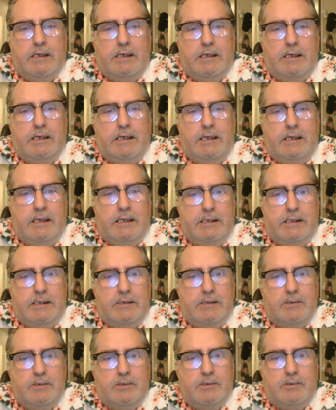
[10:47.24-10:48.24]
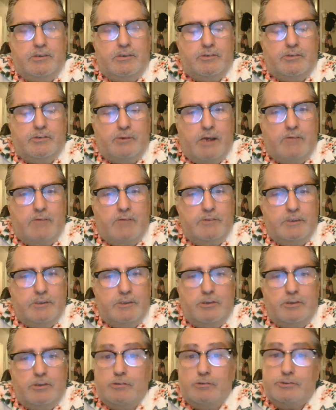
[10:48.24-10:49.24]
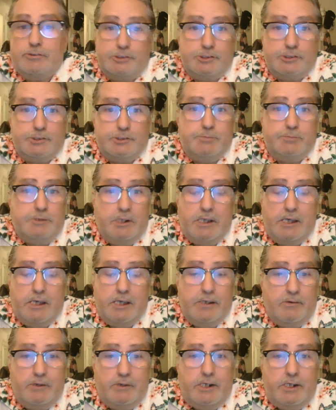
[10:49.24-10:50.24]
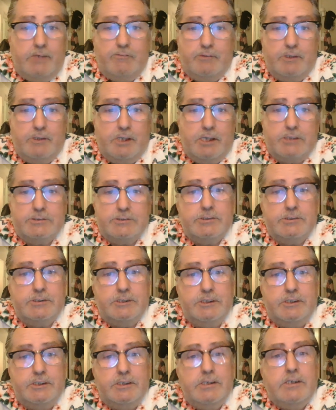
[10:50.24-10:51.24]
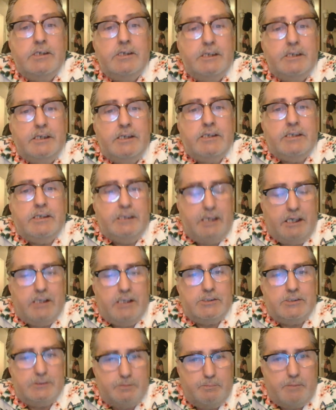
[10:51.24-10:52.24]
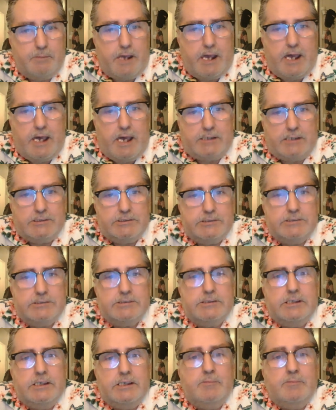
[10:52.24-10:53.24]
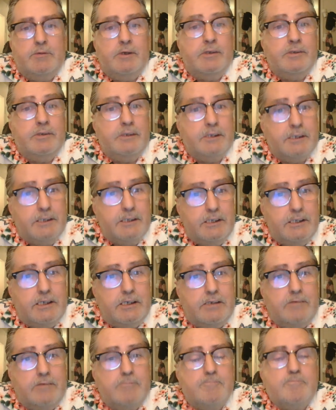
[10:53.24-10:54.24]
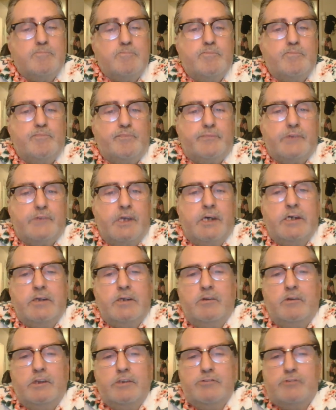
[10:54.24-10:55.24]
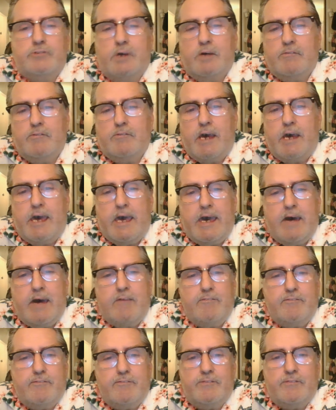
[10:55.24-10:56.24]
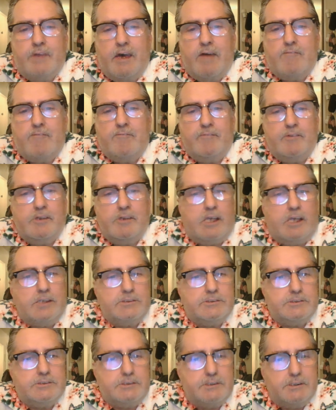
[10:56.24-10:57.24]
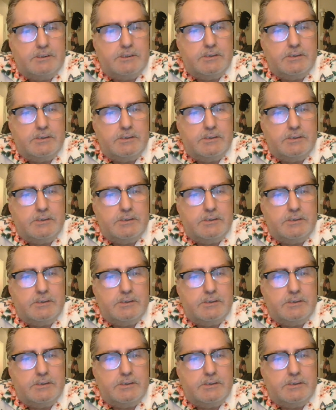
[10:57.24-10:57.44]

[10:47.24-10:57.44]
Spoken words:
and traveling close to the speed of light or any velocity, it gains mass. And again, it can only travel half that velocity.